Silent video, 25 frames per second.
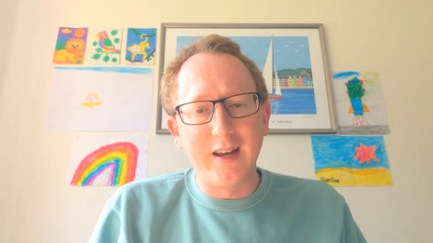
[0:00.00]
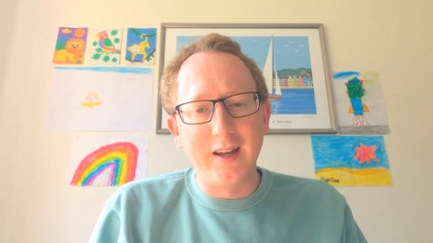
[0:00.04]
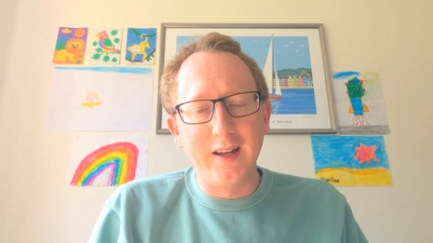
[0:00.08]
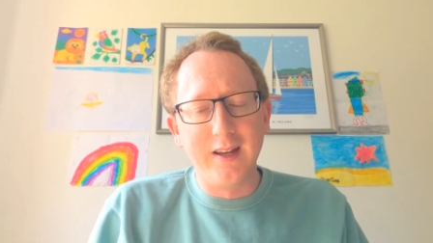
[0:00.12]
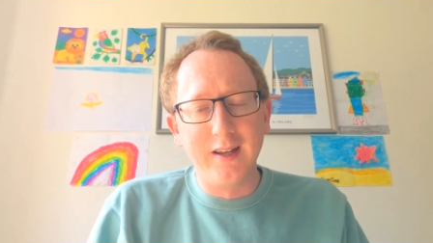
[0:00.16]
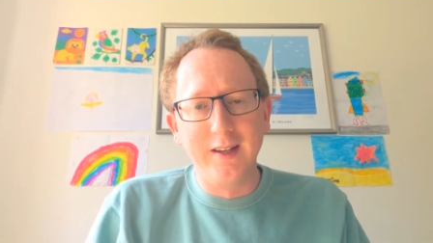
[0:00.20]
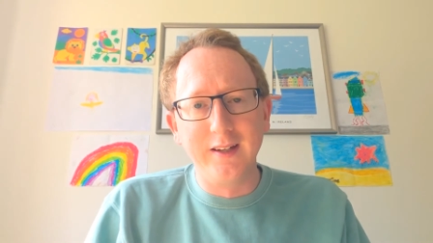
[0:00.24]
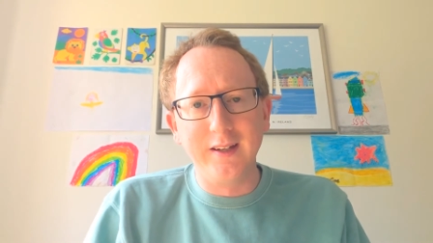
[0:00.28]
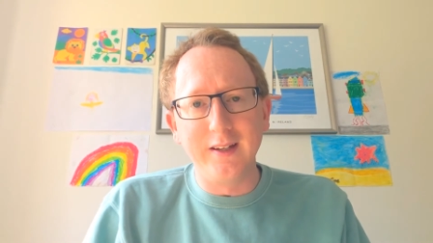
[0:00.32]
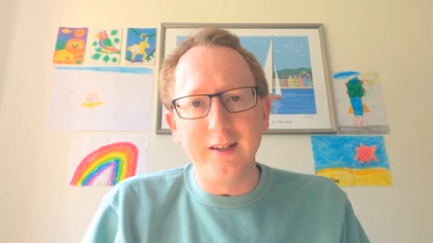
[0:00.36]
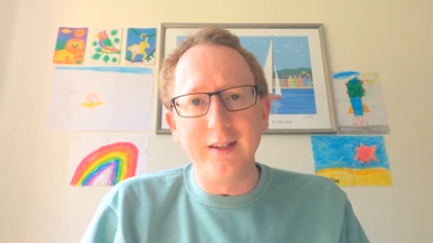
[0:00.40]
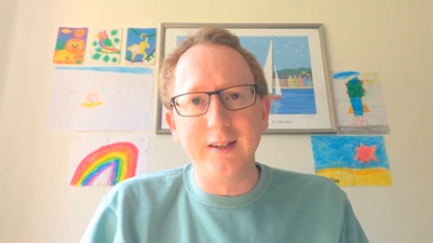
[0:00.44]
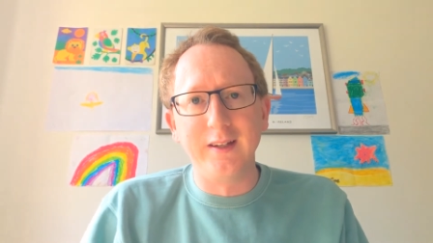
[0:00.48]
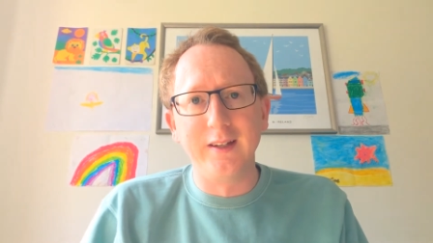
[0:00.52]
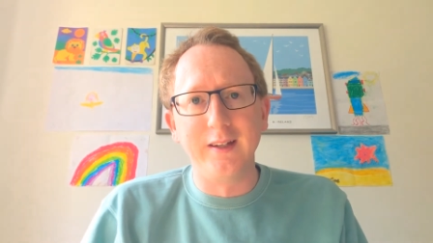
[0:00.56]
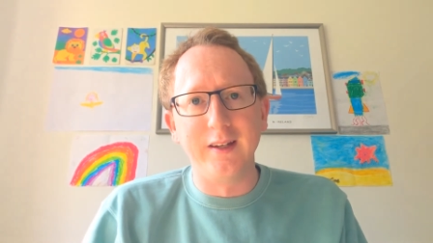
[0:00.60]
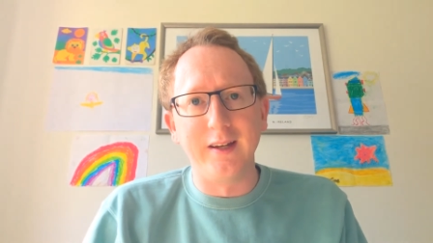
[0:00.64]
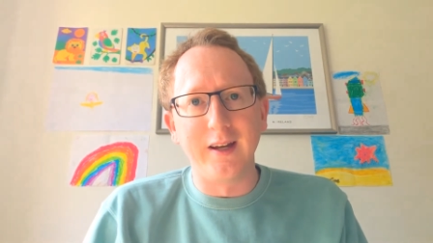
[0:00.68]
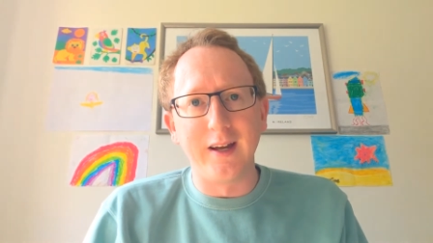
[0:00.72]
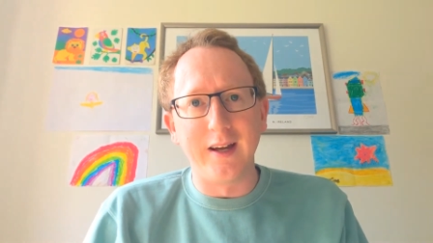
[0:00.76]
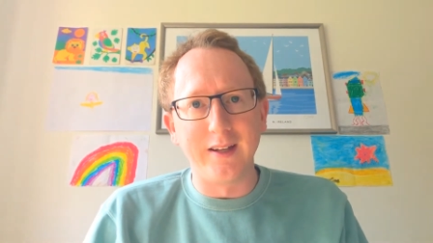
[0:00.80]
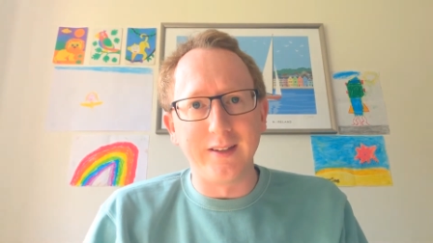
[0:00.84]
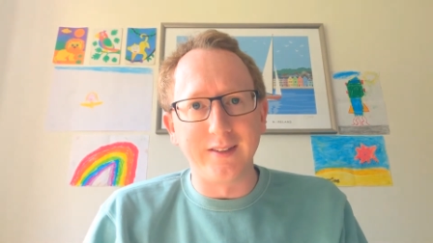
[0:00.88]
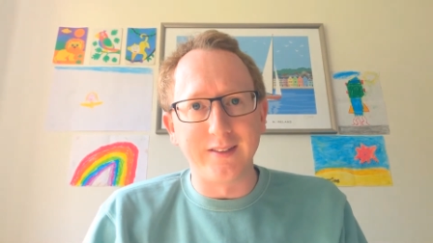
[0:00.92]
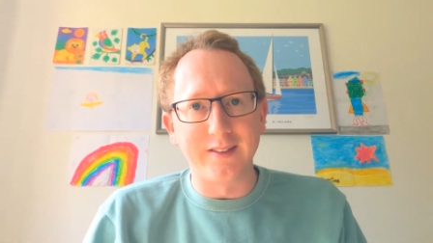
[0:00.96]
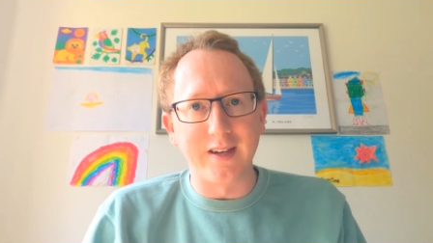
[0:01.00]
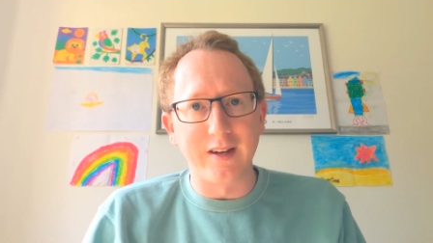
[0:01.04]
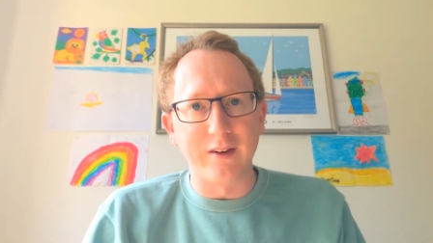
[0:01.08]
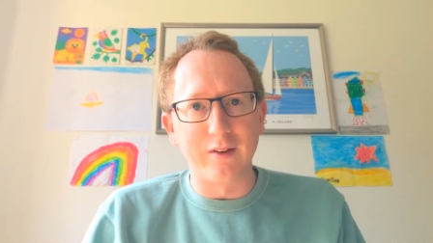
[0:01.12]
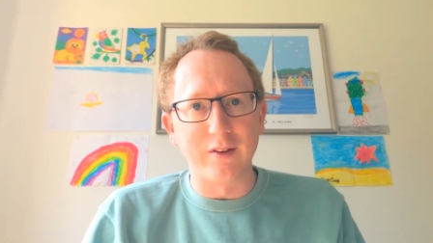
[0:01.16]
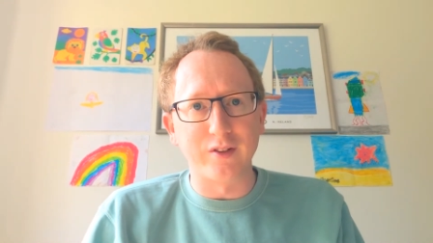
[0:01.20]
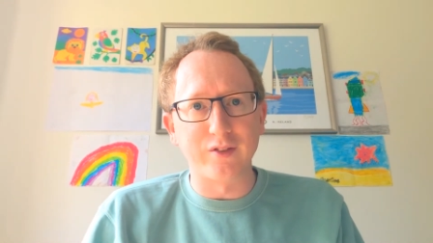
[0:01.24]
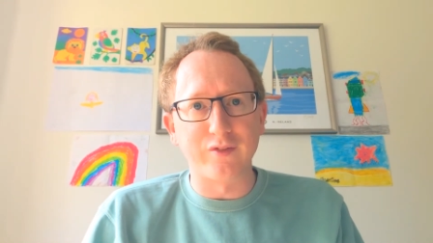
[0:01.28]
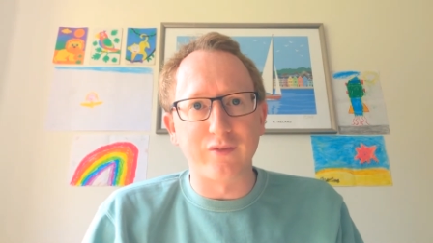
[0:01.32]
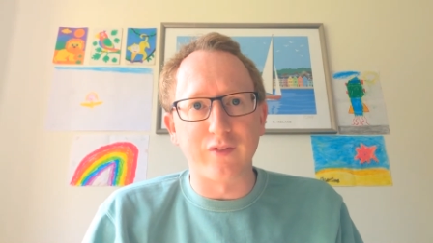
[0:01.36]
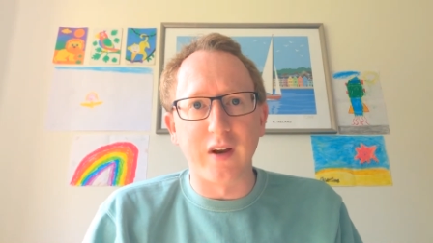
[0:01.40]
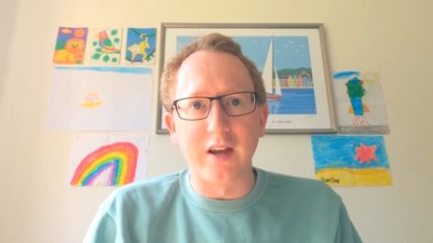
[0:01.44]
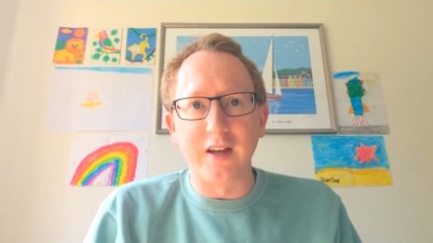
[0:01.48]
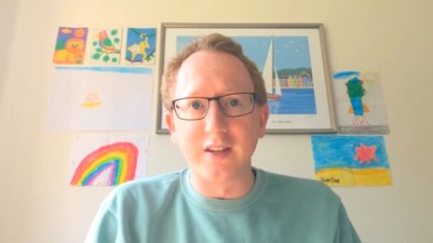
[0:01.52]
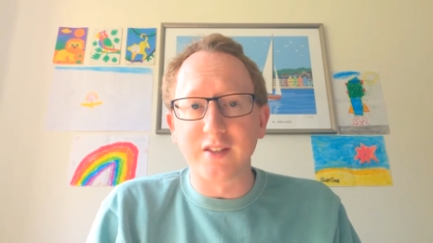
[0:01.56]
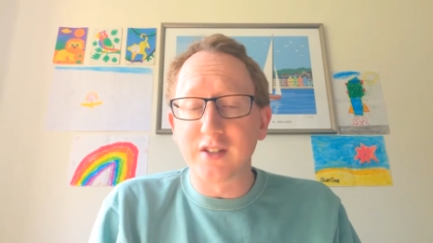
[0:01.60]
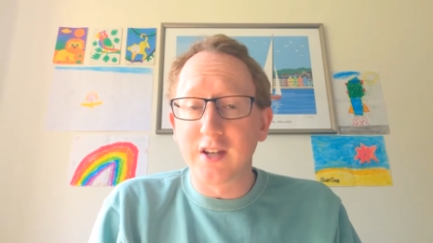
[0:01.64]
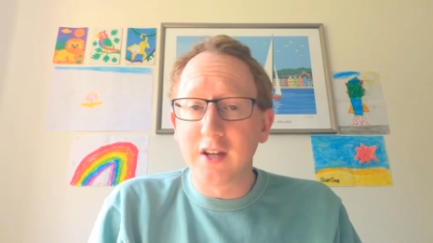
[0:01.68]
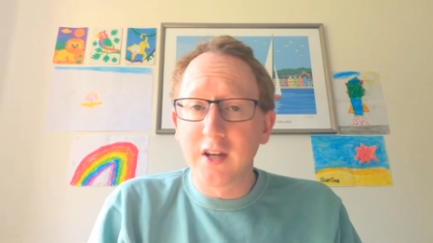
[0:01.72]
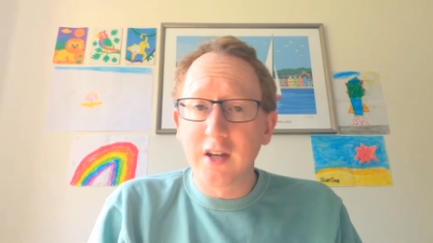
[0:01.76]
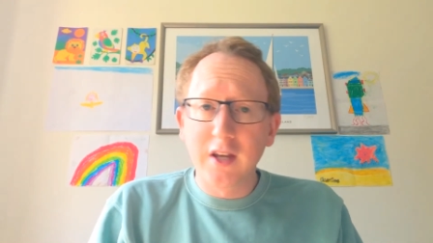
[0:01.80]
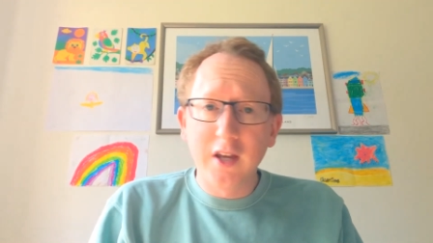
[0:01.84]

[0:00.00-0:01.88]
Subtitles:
and dearest friends.